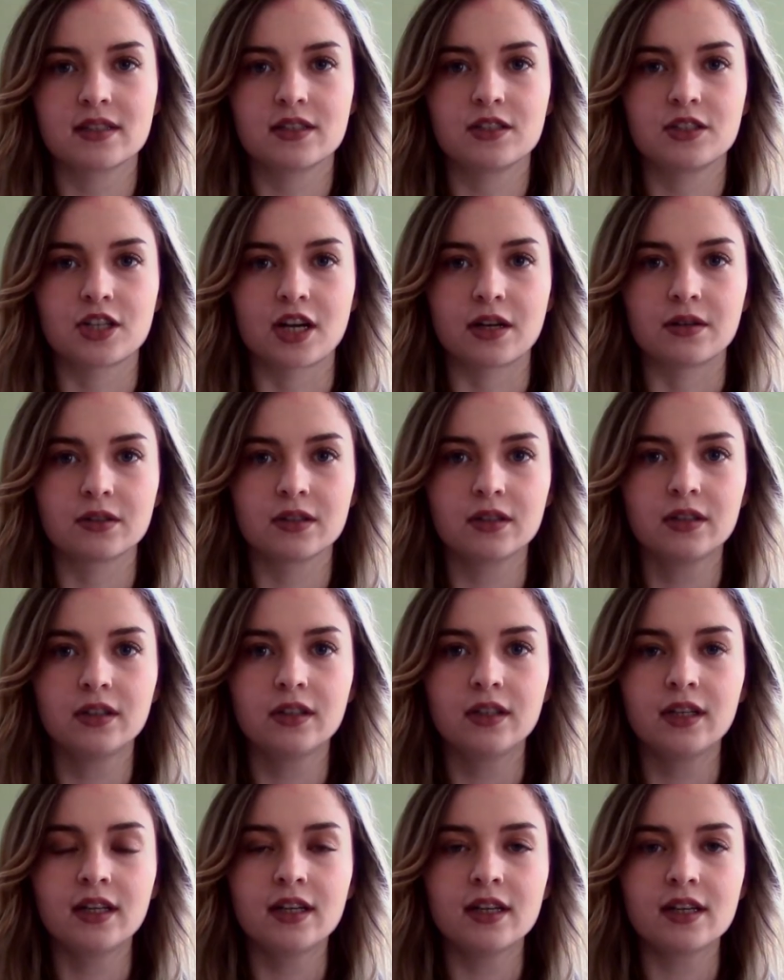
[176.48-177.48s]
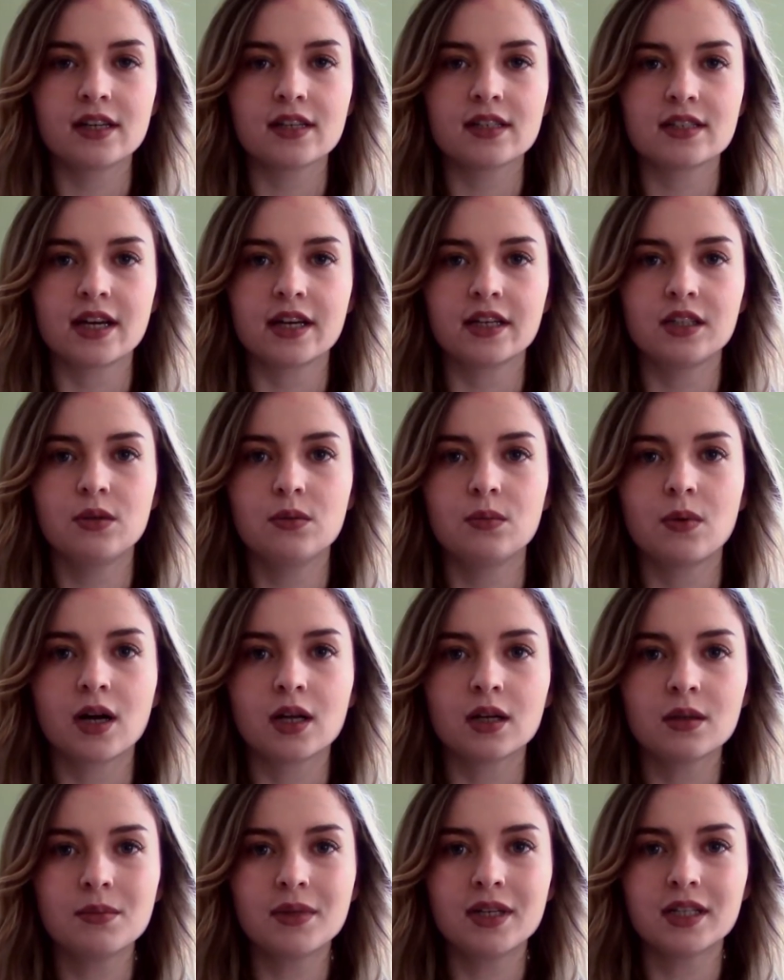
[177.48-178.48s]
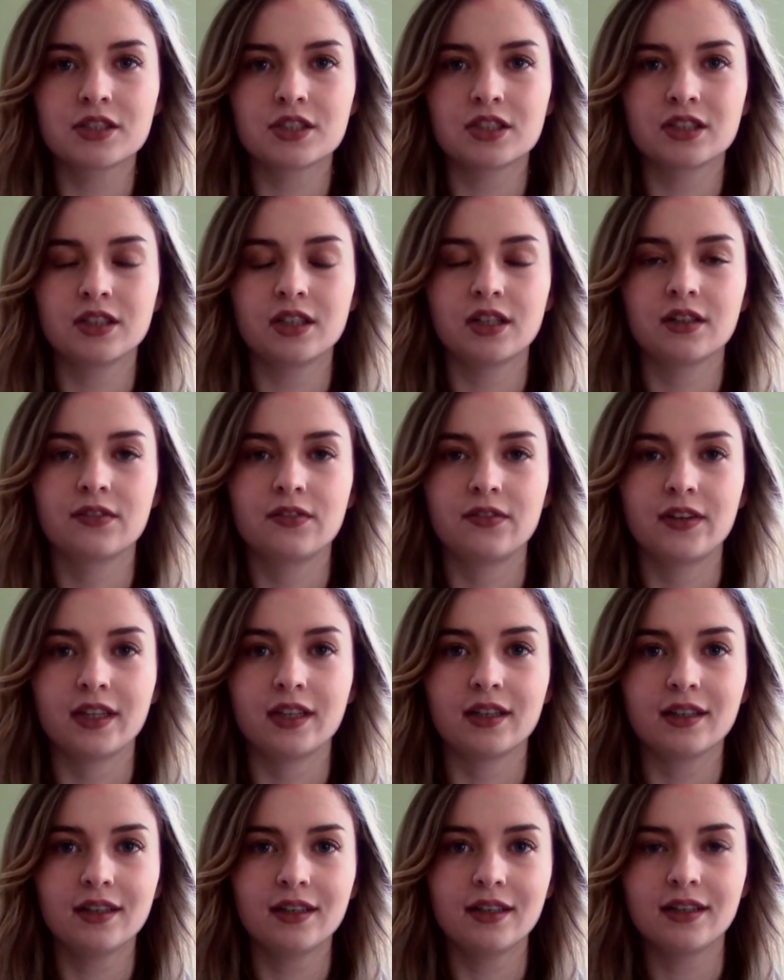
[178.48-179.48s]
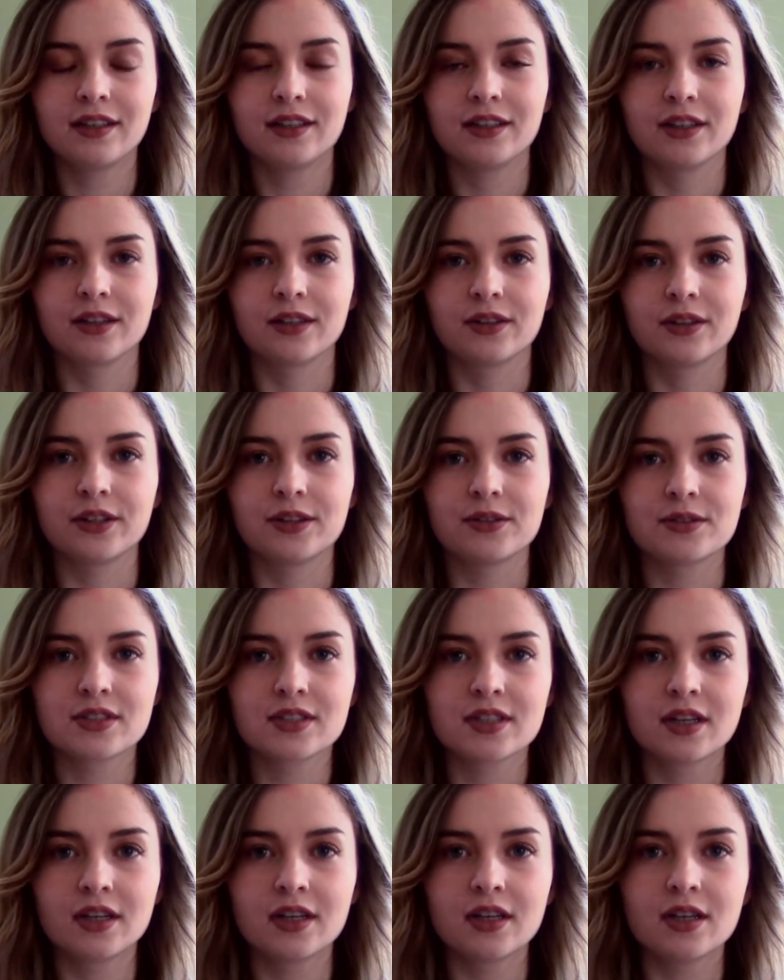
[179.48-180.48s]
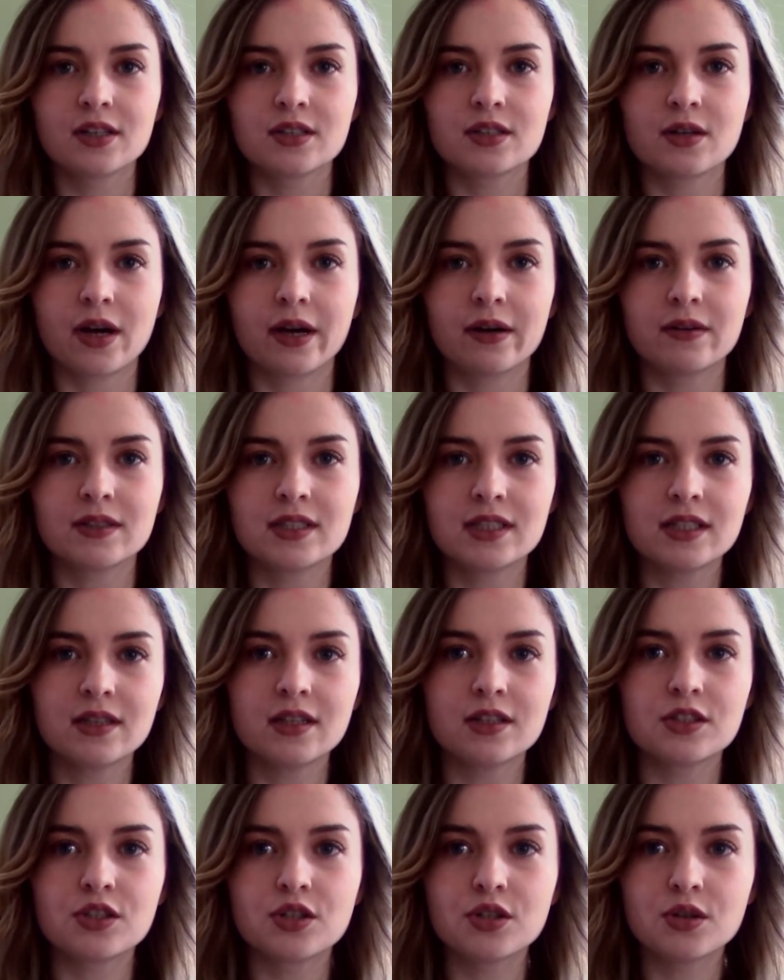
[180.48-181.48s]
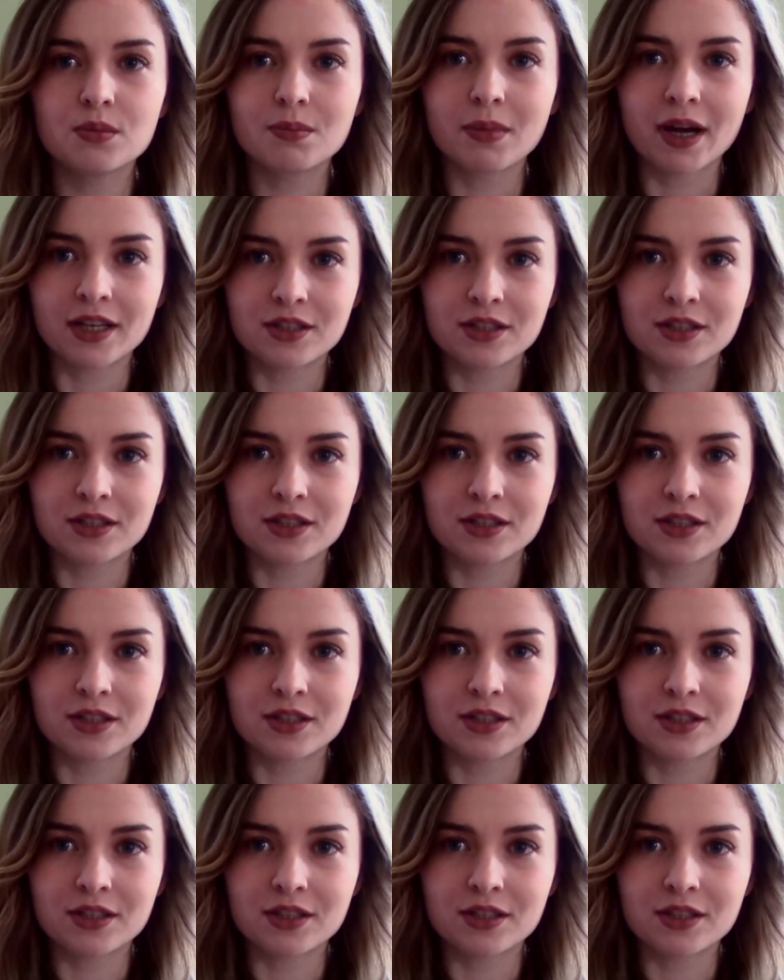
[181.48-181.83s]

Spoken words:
in general is that you want to make sure you're feeling it in your glutes. So I would say my